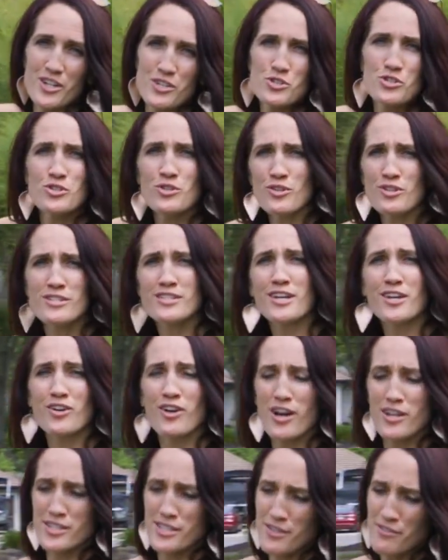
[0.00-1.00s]
As soon as they
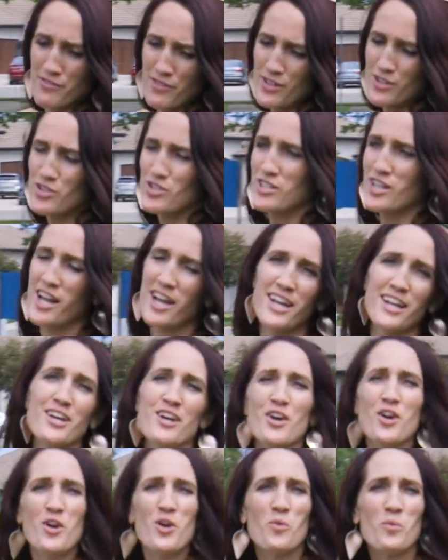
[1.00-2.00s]
cross the finish line,
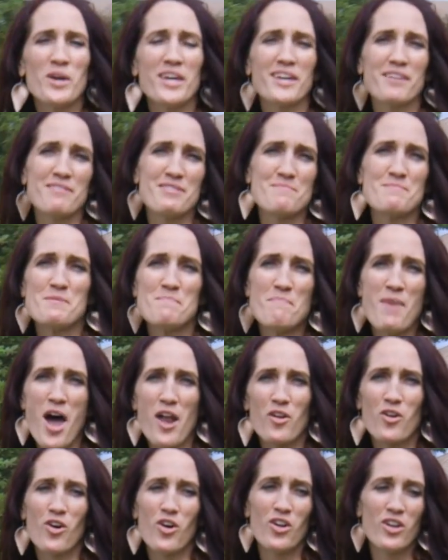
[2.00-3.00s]
we give them a
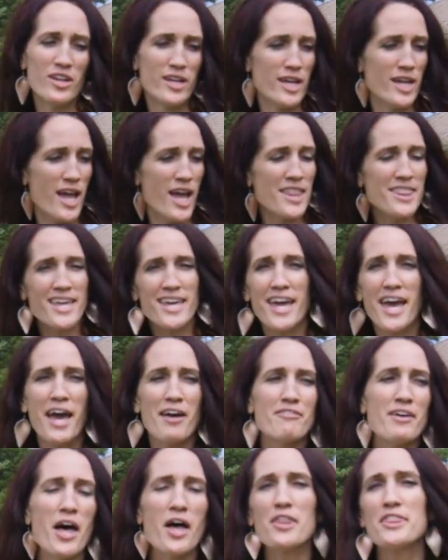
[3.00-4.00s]
medal and they
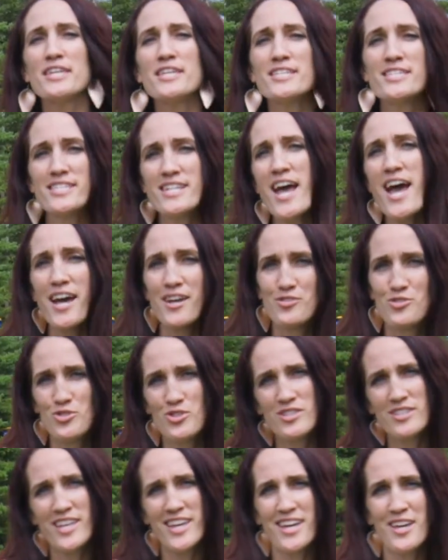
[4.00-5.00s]
have healthy snacks
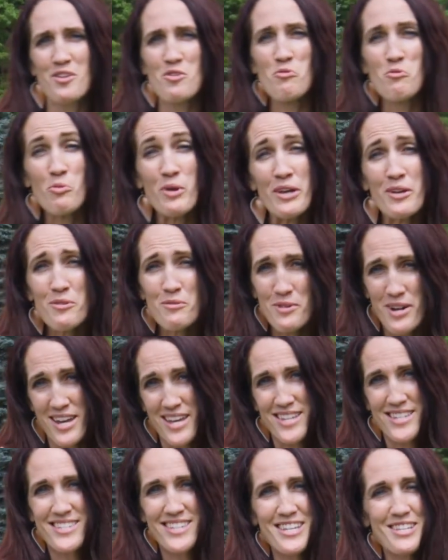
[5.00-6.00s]
just like at a real
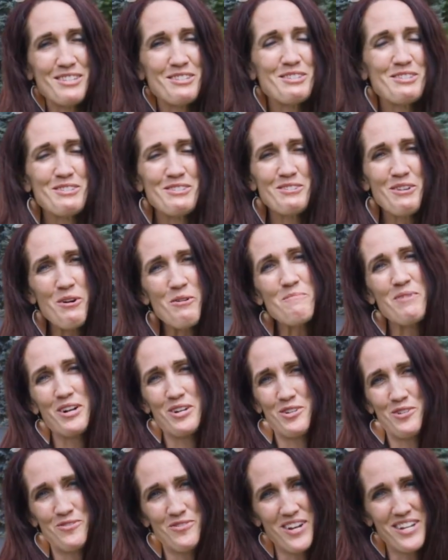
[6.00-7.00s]
race. It's so
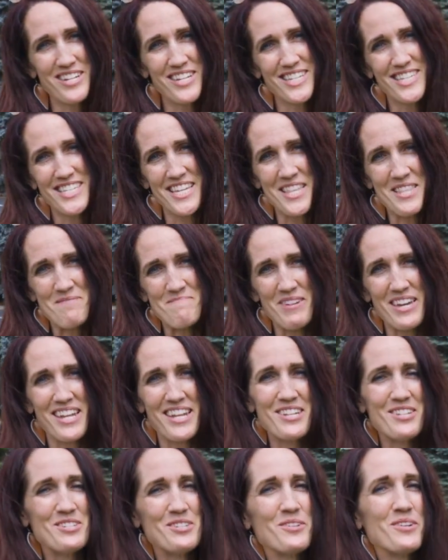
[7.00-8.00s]
much fun to see them get
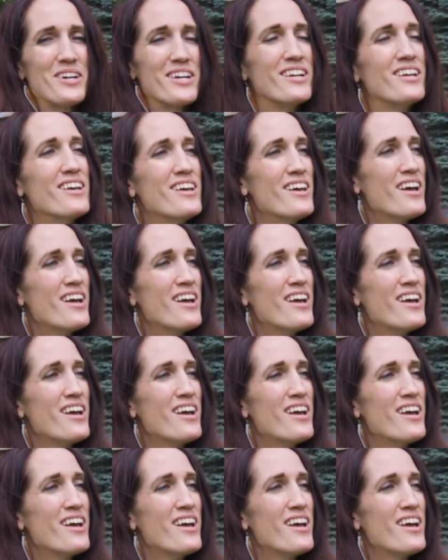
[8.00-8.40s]
into it.